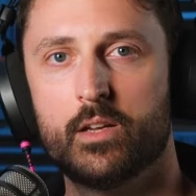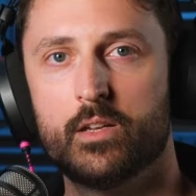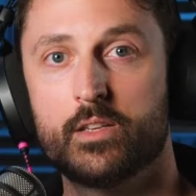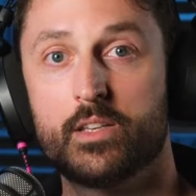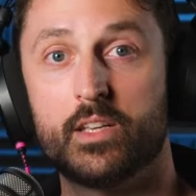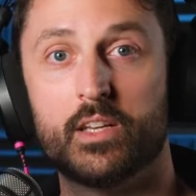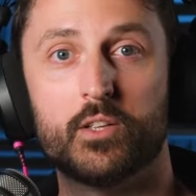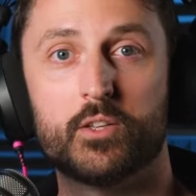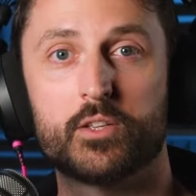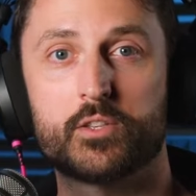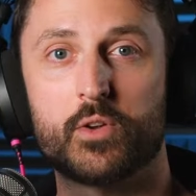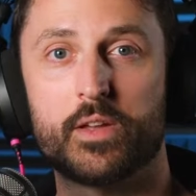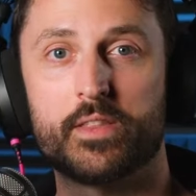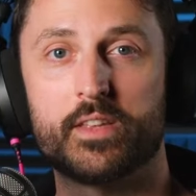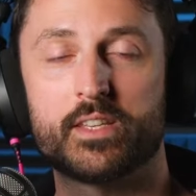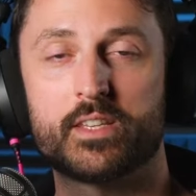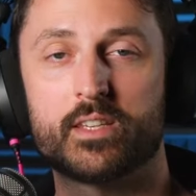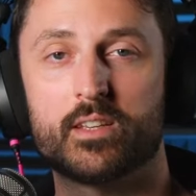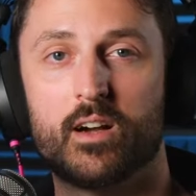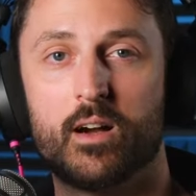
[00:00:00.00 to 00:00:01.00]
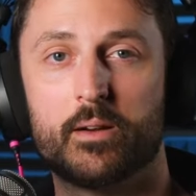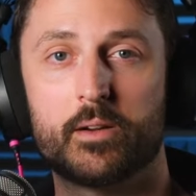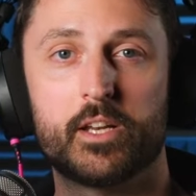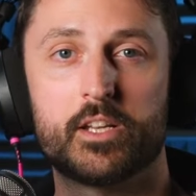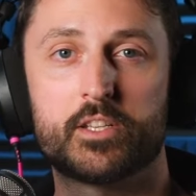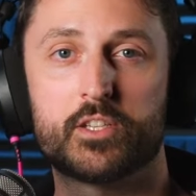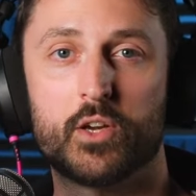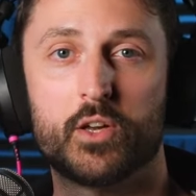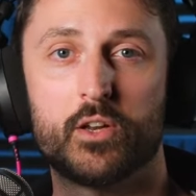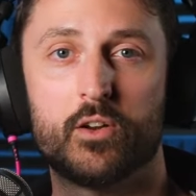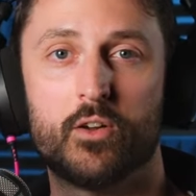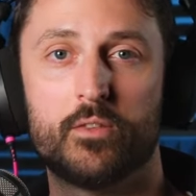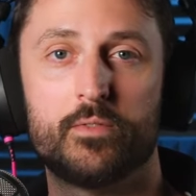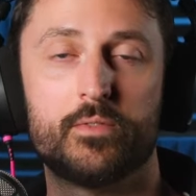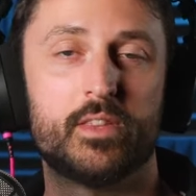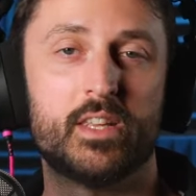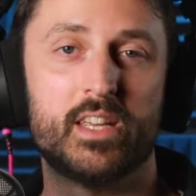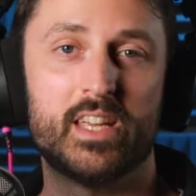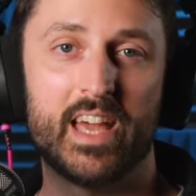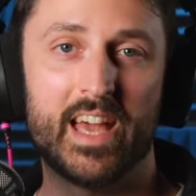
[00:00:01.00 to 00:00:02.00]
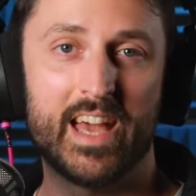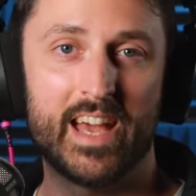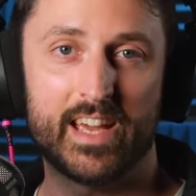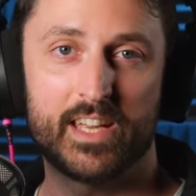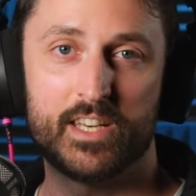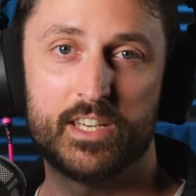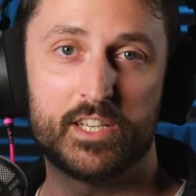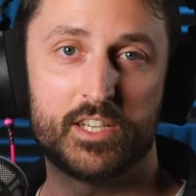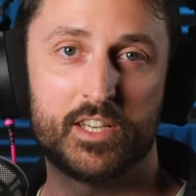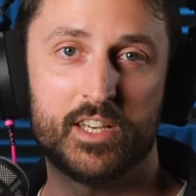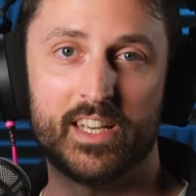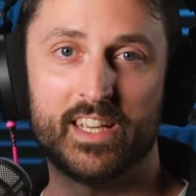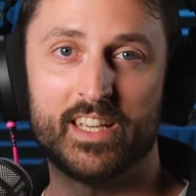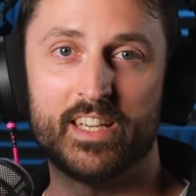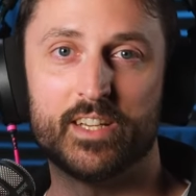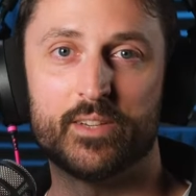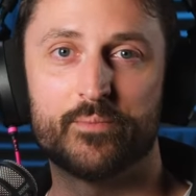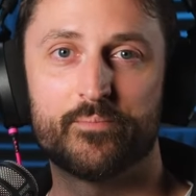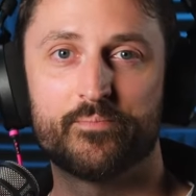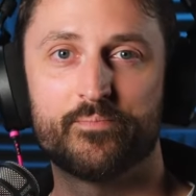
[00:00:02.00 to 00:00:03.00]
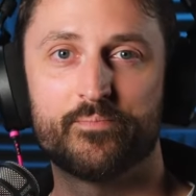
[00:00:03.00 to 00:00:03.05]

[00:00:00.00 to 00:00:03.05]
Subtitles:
To illustrate this, I'm going to turn on the air conditioning here.